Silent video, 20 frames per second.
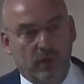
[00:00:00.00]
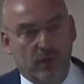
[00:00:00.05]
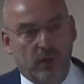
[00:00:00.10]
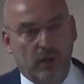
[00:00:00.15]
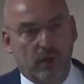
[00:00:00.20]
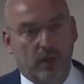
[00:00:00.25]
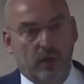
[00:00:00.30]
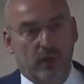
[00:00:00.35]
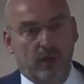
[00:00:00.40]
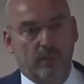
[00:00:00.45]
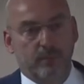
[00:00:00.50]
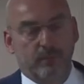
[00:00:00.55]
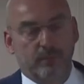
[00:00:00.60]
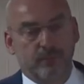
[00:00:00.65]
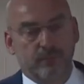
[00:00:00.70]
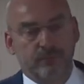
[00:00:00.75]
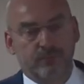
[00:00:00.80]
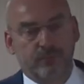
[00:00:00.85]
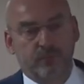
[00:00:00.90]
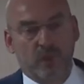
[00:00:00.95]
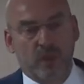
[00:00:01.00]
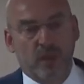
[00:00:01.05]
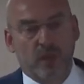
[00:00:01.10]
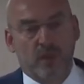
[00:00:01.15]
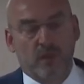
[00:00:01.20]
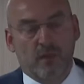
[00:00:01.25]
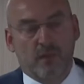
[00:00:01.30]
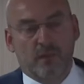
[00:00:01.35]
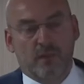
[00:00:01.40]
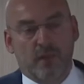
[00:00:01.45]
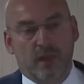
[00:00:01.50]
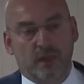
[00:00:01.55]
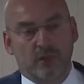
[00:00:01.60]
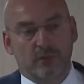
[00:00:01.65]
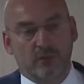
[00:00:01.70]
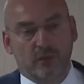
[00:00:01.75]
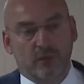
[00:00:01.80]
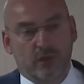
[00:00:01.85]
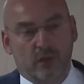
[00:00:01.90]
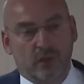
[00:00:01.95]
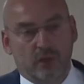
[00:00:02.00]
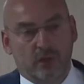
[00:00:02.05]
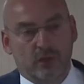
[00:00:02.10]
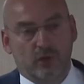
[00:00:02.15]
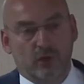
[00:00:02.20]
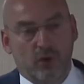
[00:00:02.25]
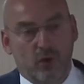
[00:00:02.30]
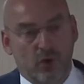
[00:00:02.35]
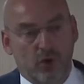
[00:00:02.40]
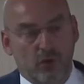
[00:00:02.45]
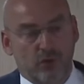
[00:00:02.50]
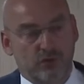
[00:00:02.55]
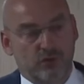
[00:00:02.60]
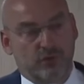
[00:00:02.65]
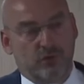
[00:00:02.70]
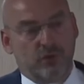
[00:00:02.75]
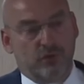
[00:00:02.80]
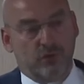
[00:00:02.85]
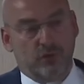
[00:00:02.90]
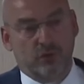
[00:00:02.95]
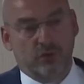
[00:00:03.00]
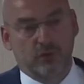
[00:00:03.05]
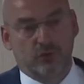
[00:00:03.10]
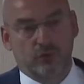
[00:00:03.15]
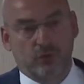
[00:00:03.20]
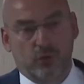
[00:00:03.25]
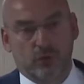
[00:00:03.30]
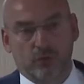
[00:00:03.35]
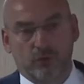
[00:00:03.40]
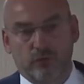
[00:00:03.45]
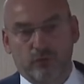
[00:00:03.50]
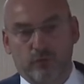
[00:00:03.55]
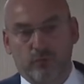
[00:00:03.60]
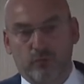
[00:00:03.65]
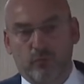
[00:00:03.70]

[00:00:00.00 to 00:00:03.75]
that caused a sort of